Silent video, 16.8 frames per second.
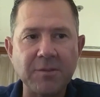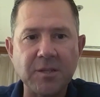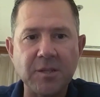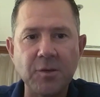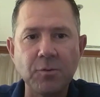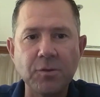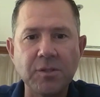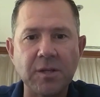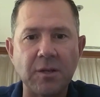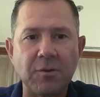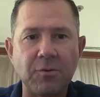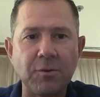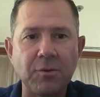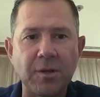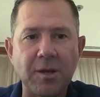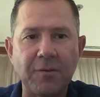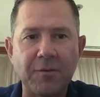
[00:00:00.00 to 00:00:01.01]
a skill set
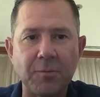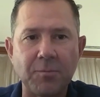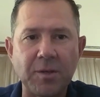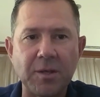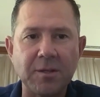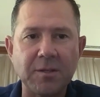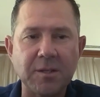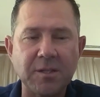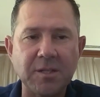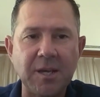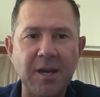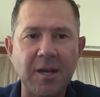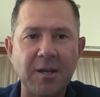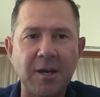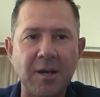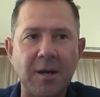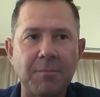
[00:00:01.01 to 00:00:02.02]
good enough to
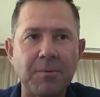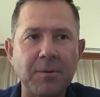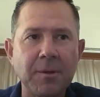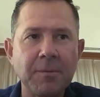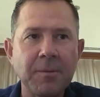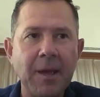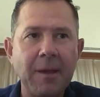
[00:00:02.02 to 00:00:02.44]
stand up